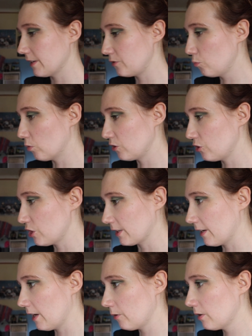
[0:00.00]
case you want to check
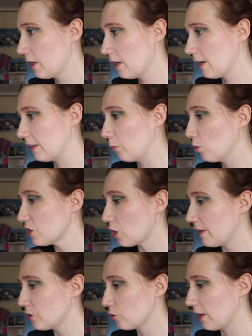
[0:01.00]
that out. Then what's
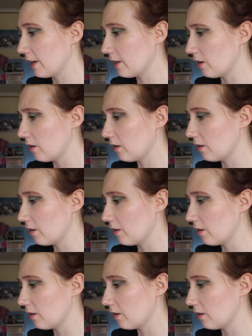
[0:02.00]
coming in July?